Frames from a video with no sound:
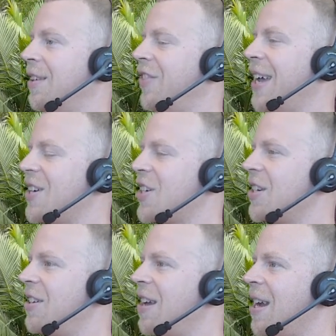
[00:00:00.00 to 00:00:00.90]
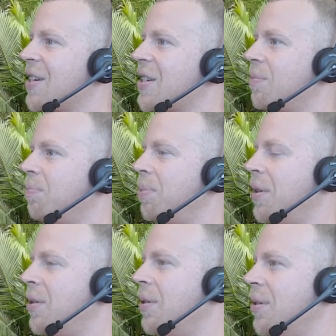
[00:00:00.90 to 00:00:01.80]
Deviation
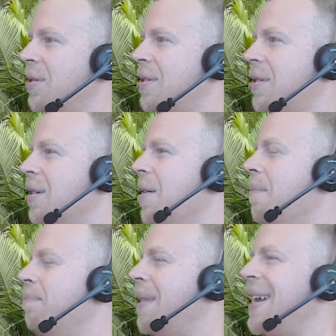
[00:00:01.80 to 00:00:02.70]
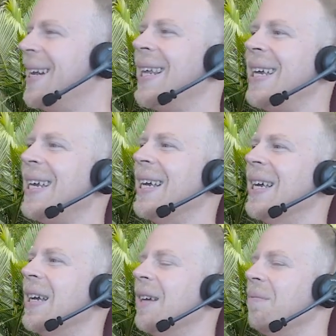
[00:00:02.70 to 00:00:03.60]
TX mainly
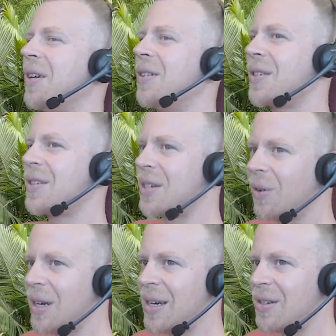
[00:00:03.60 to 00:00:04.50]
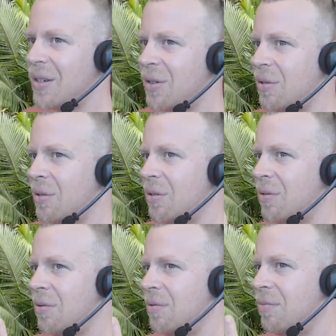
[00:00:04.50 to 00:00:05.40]
because it's so easy
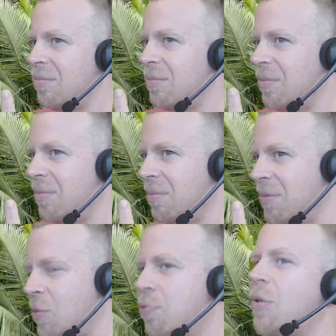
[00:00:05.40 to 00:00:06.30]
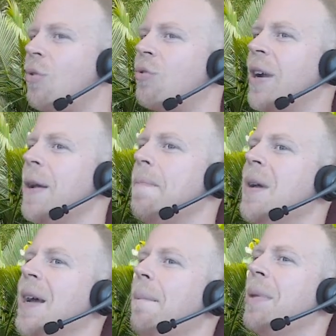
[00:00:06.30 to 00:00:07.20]
to program,
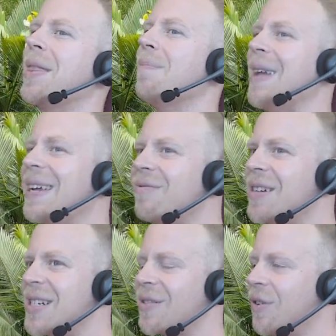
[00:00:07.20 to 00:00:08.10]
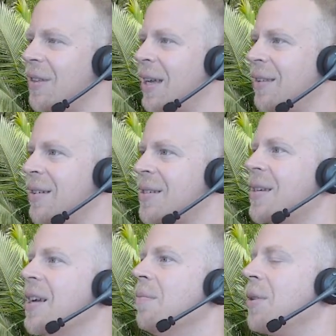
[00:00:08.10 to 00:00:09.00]
but the main reason for that
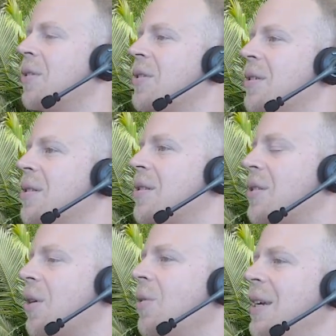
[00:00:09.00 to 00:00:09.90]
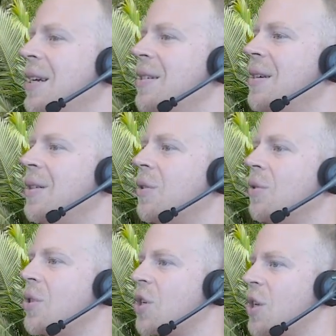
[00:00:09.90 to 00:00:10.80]
is because it's so easy
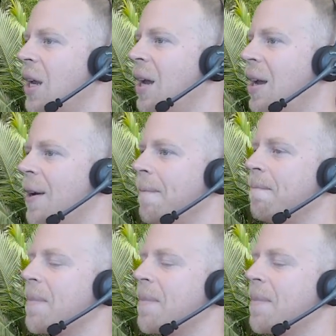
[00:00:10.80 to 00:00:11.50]
to share